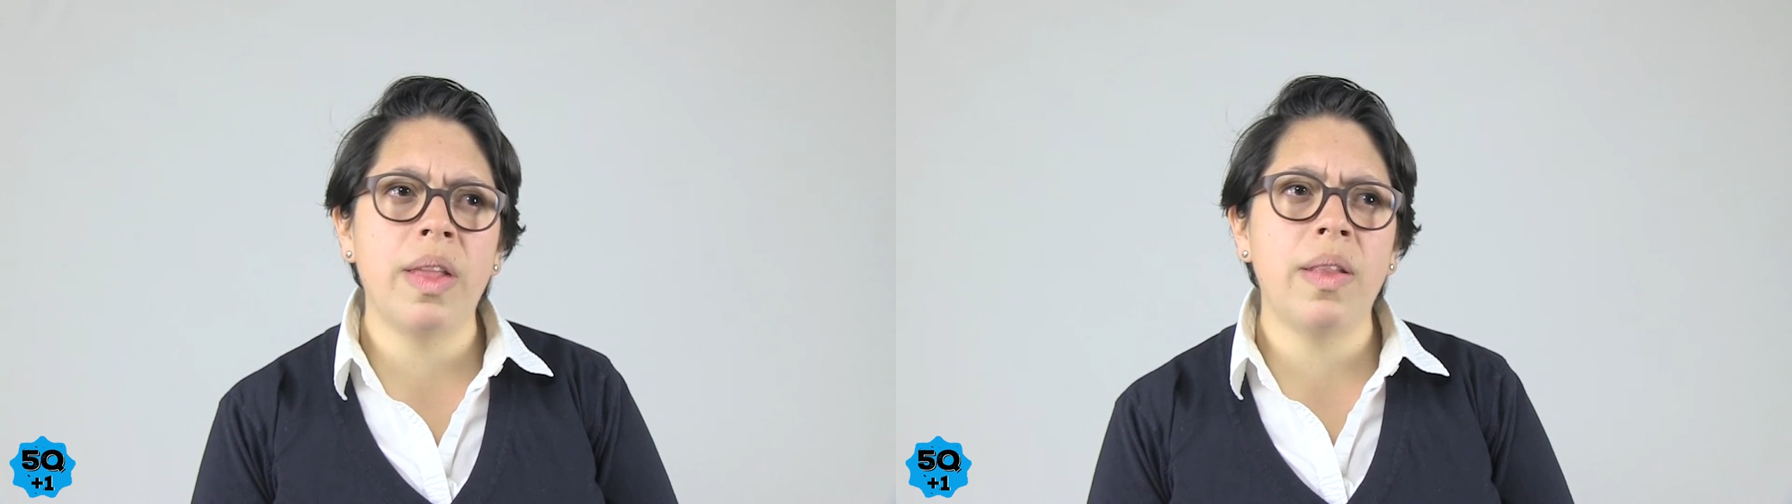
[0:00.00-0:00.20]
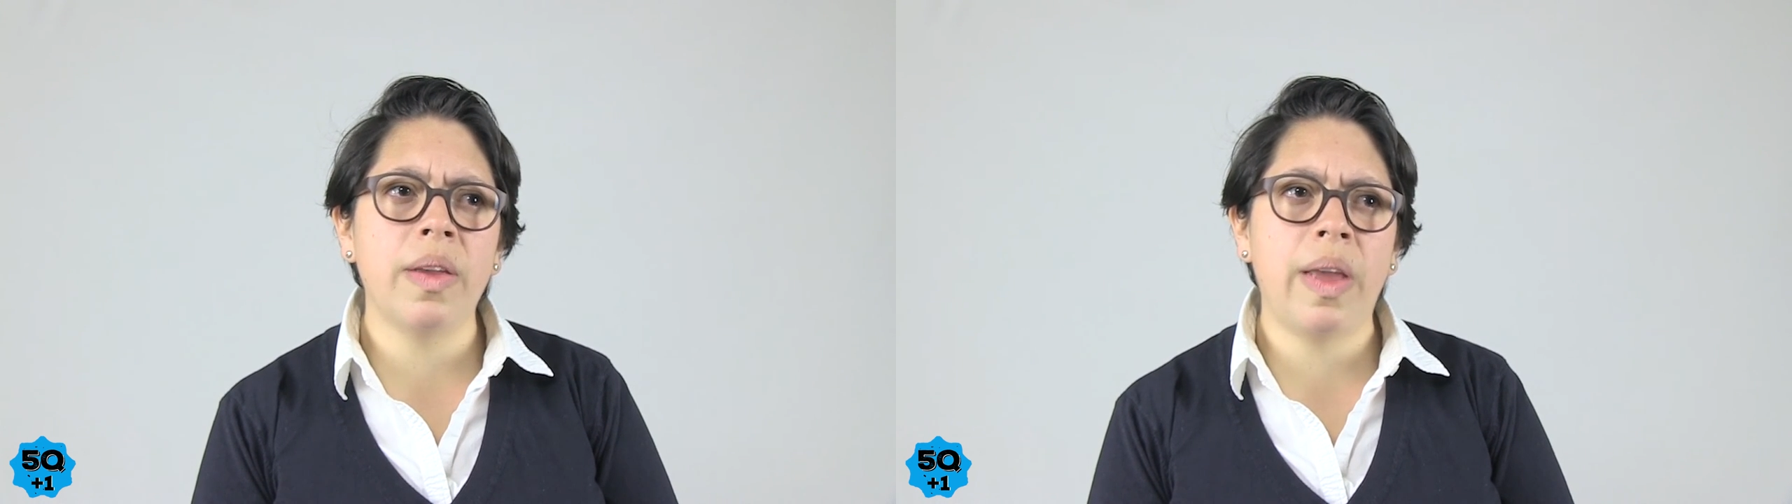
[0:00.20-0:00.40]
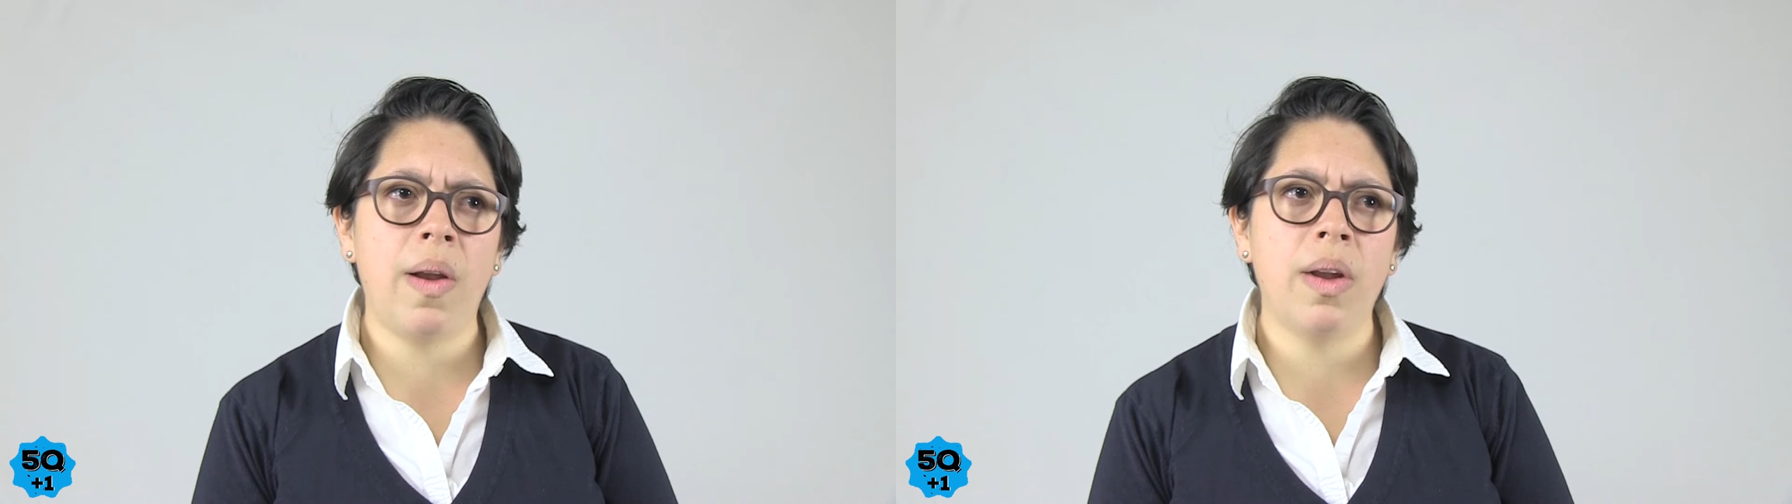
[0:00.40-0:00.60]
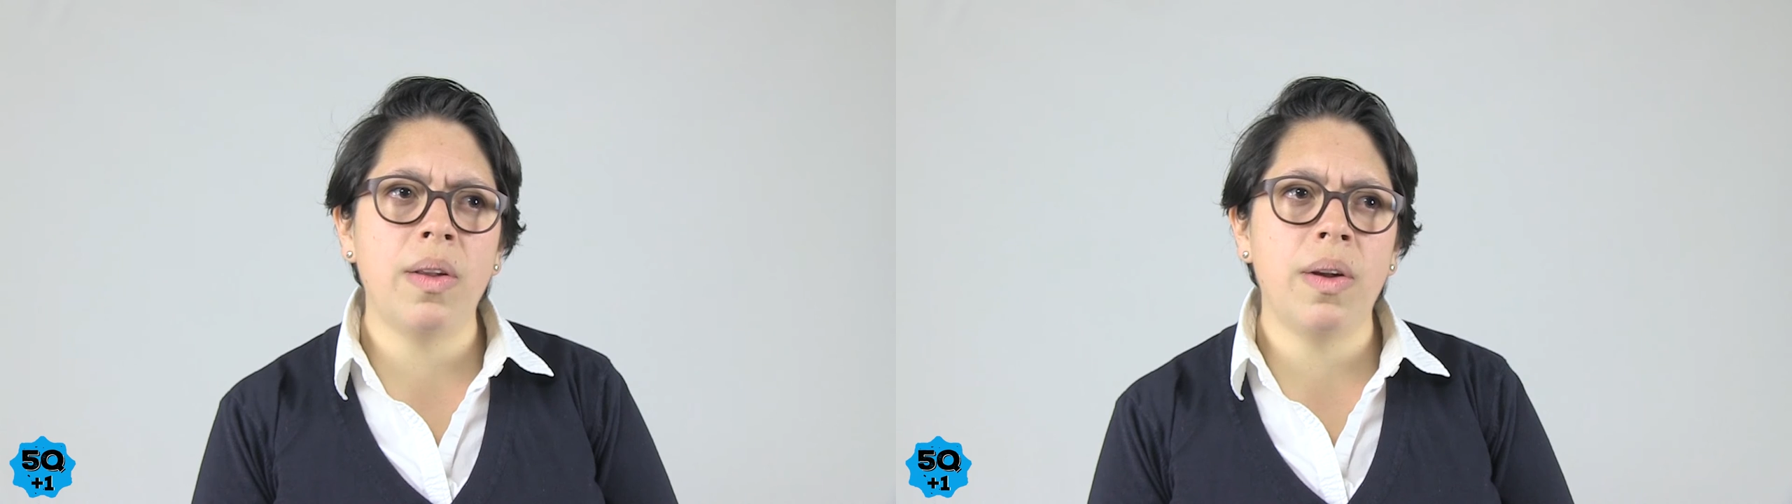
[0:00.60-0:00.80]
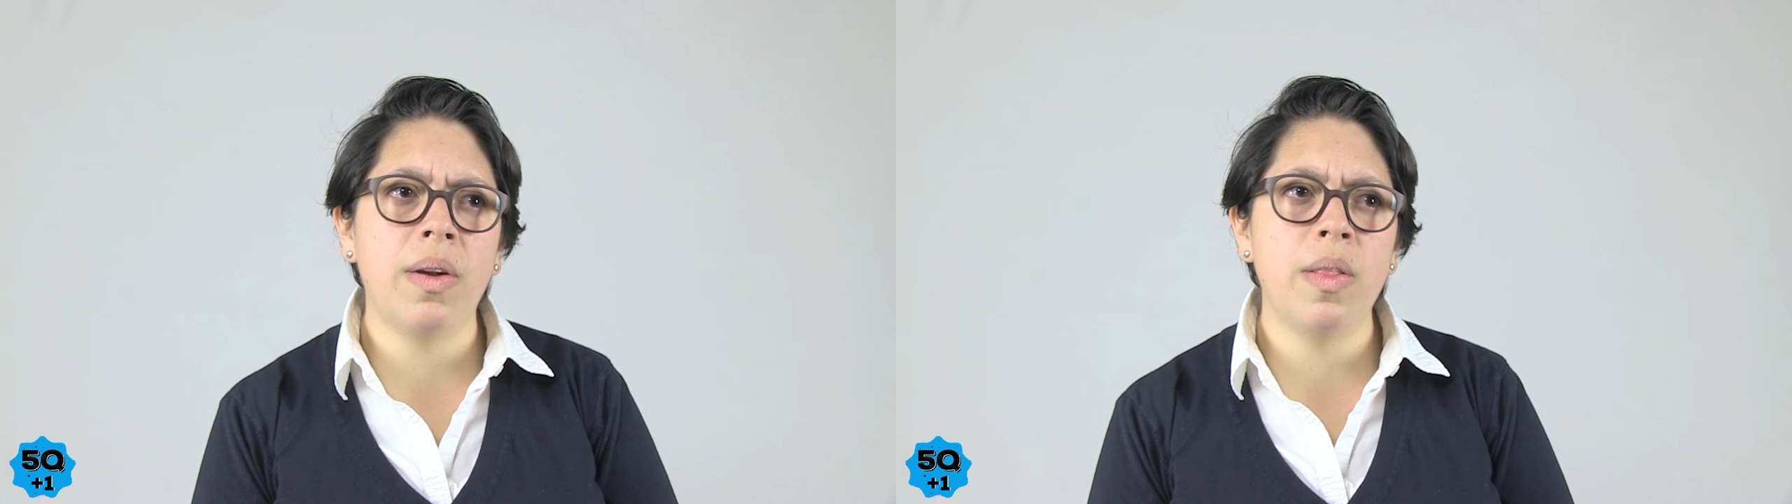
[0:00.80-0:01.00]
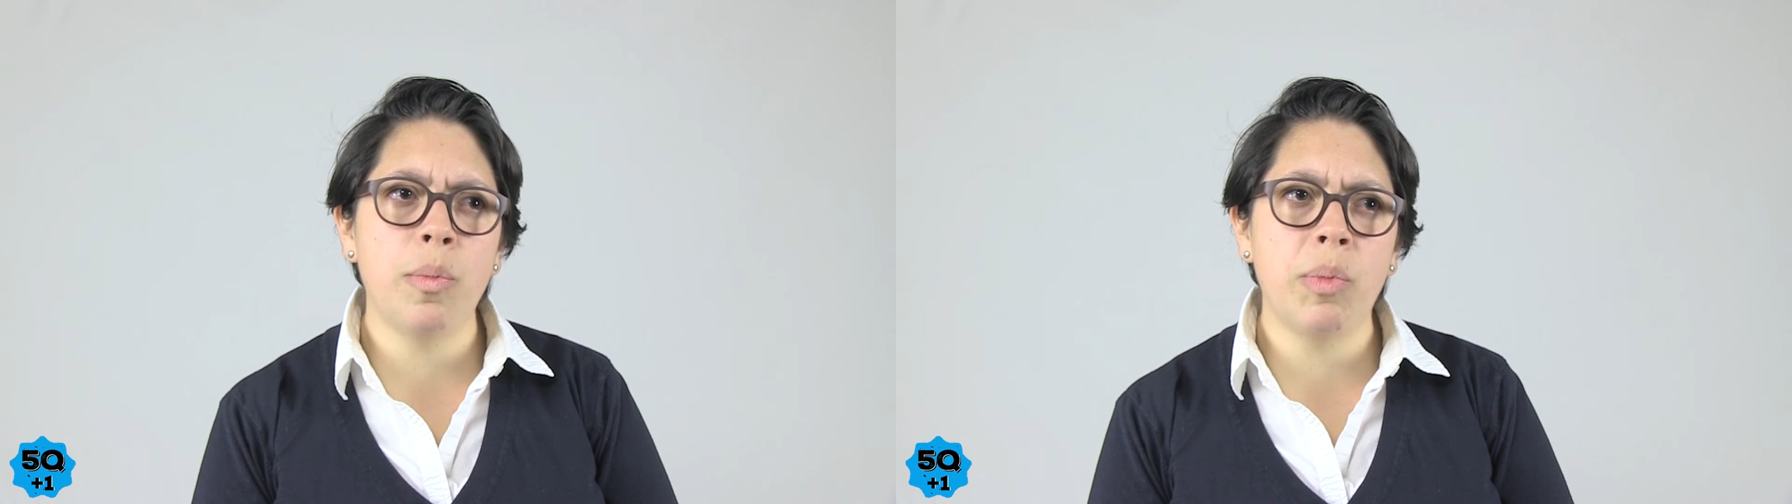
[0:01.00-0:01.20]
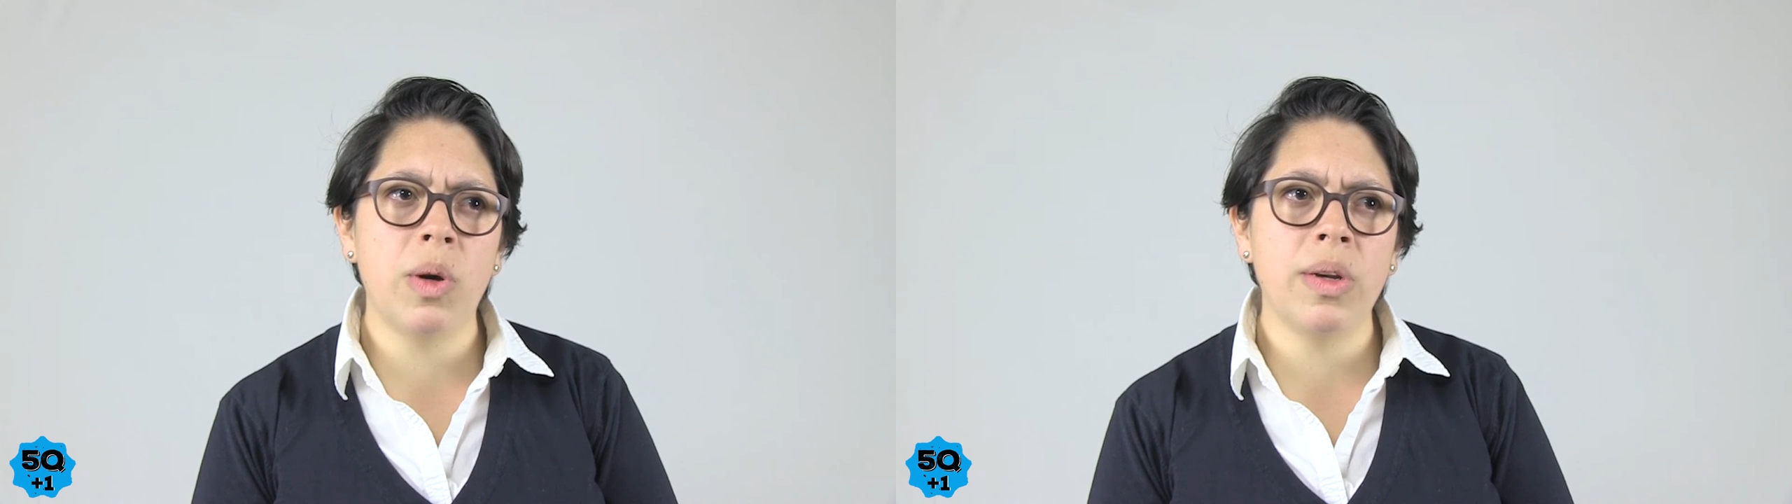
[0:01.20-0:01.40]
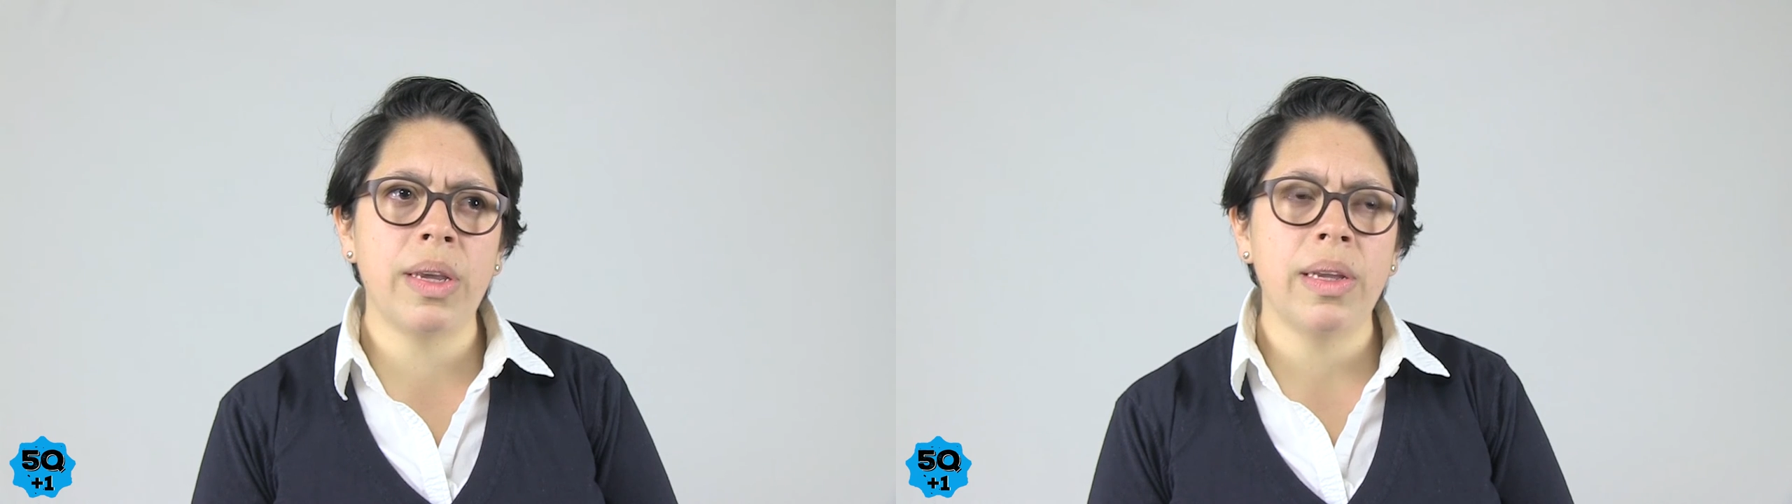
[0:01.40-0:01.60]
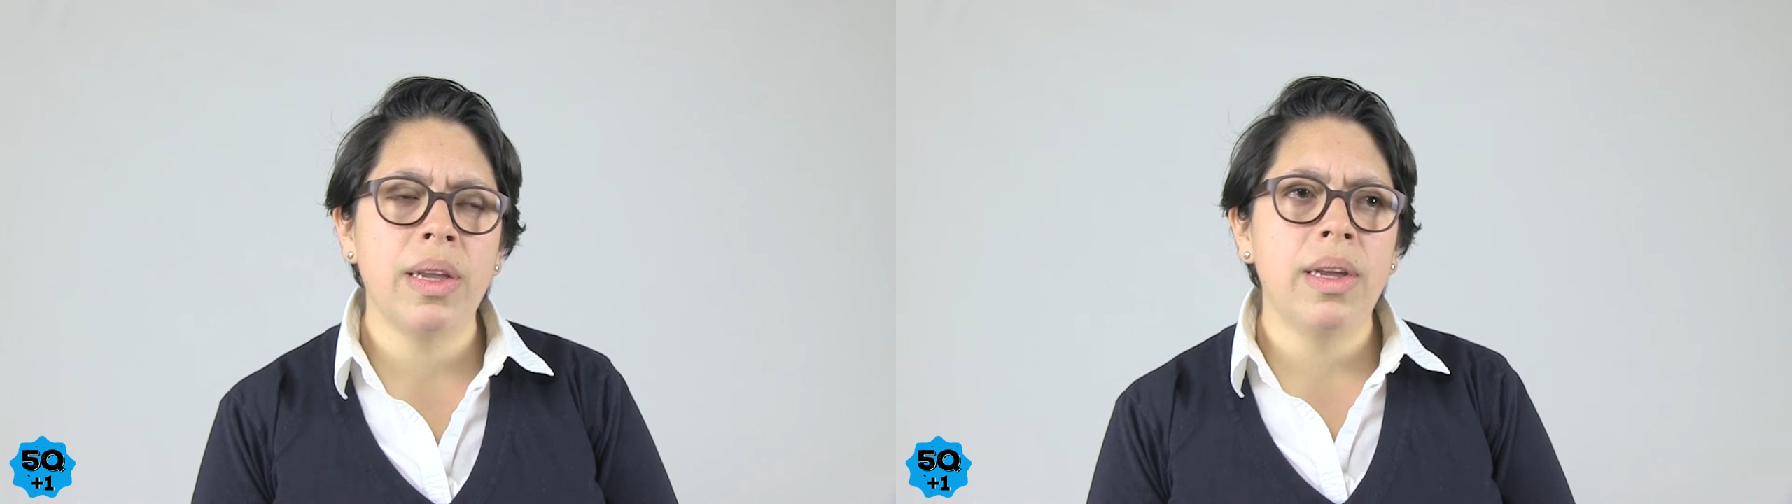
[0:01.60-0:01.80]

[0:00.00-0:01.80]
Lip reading: than the character in the book,